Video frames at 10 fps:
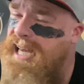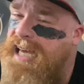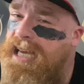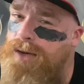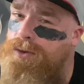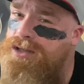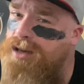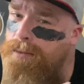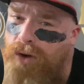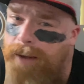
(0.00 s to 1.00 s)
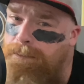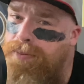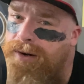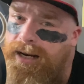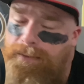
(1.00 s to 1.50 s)
He was somewhat
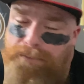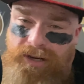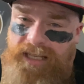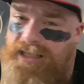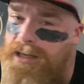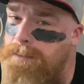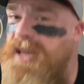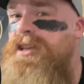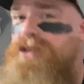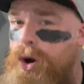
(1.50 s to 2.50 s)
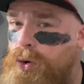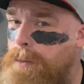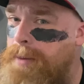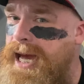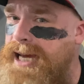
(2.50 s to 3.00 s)
predicted to be the total
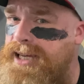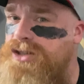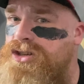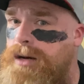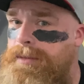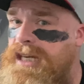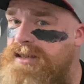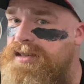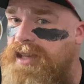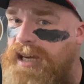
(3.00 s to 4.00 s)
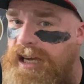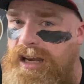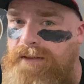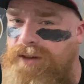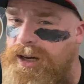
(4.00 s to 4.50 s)
package coming into the
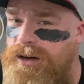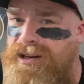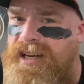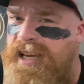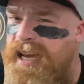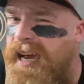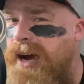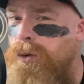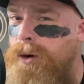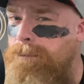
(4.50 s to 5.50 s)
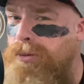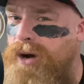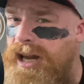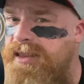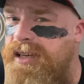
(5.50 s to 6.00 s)
NFL. At one
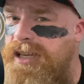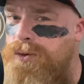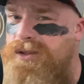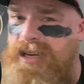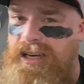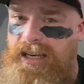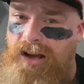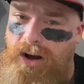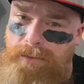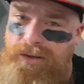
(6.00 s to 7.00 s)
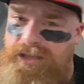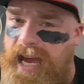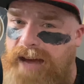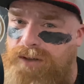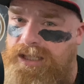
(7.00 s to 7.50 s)
point, I think he was getting almost
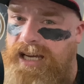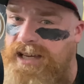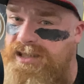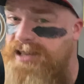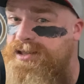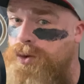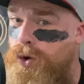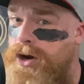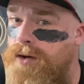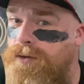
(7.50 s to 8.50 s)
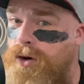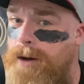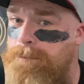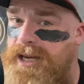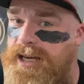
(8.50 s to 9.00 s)
advertised as the 1 overall
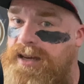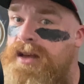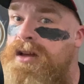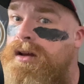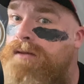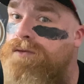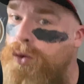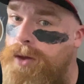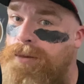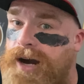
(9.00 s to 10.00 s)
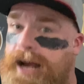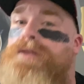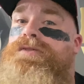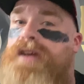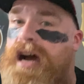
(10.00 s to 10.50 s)
pick for the
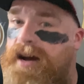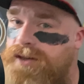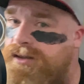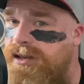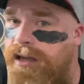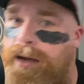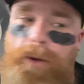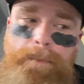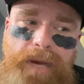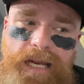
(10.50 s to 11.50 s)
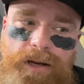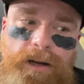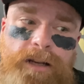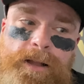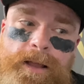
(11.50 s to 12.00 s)
Browns. Obviously, they went
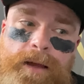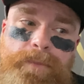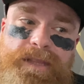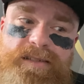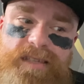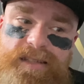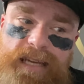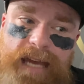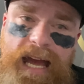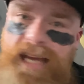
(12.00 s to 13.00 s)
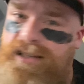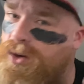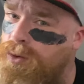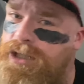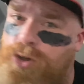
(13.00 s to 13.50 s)
Baker. But this is a guy, he's
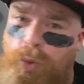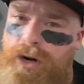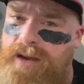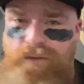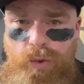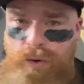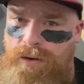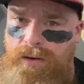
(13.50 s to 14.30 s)
only 24.